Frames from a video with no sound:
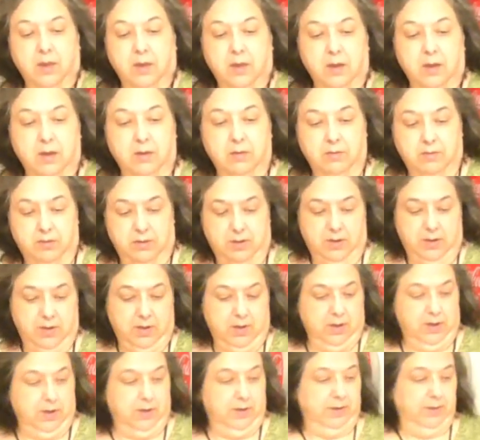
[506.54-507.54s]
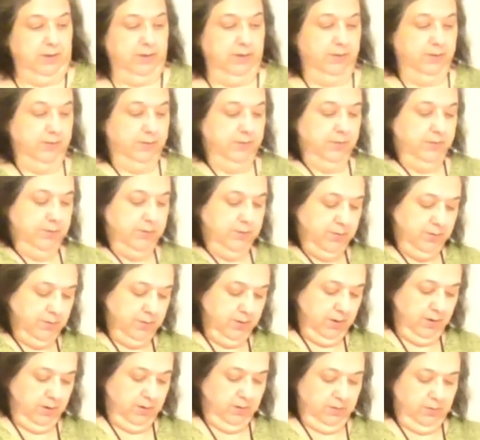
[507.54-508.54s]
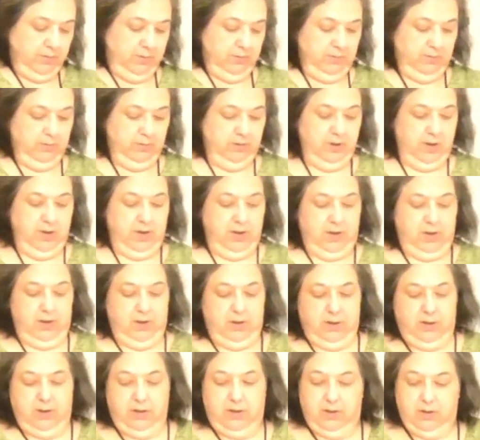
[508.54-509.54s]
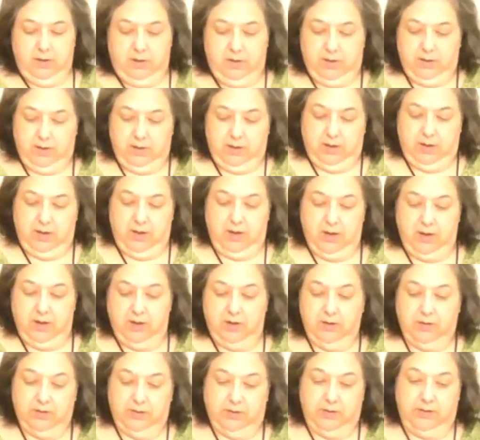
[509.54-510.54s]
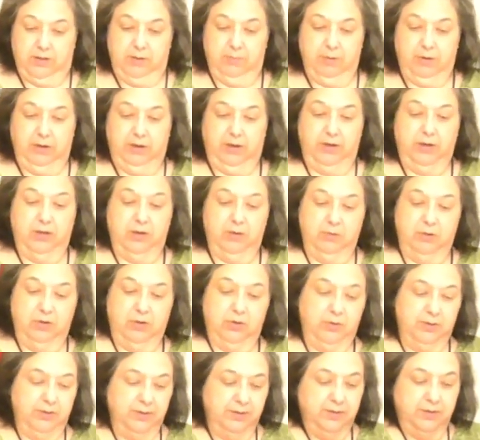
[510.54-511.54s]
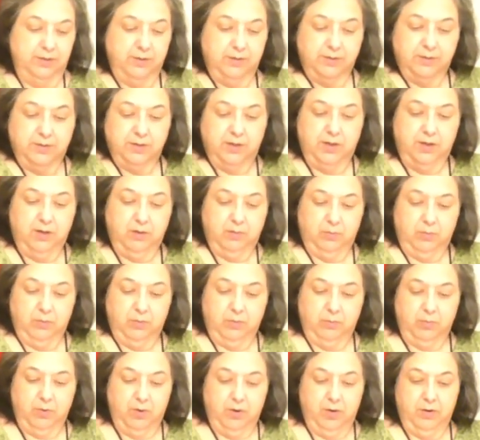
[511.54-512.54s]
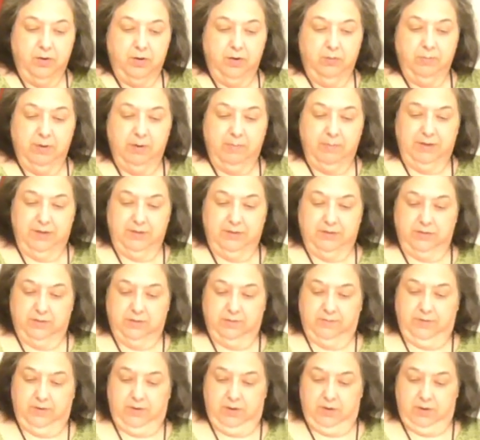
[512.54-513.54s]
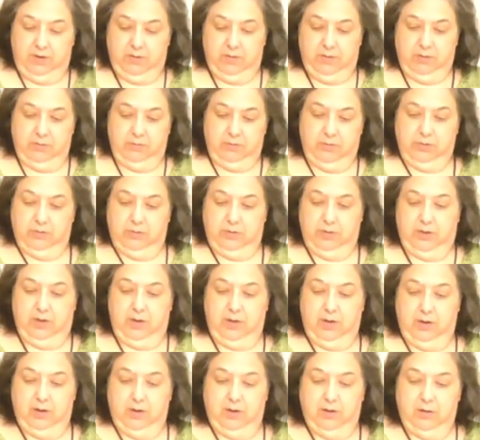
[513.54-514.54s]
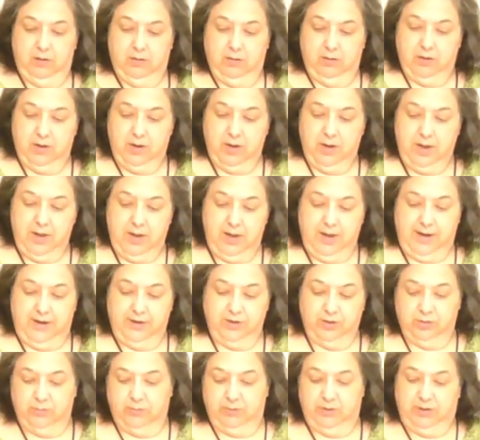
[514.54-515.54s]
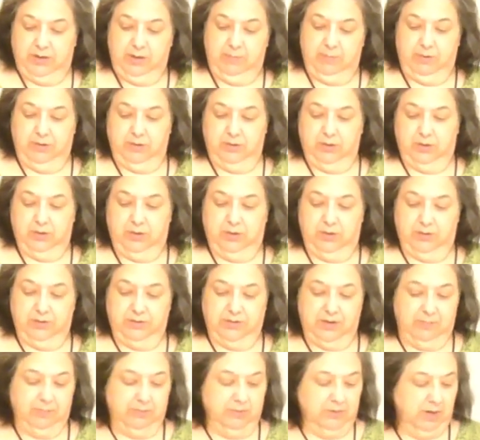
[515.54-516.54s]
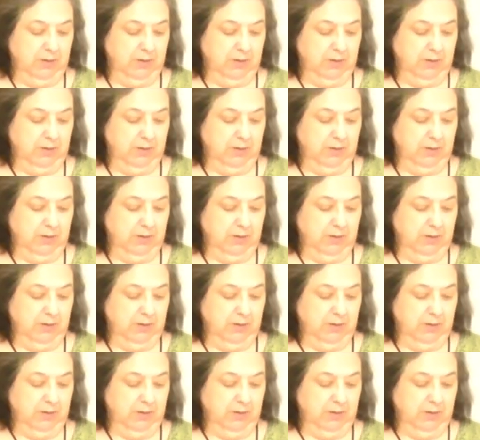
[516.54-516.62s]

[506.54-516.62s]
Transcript: Okay, so again, typically you would do this in the sink with water, but because it's a video, I'm doing it here. I just don't want to keep on continuing to stop.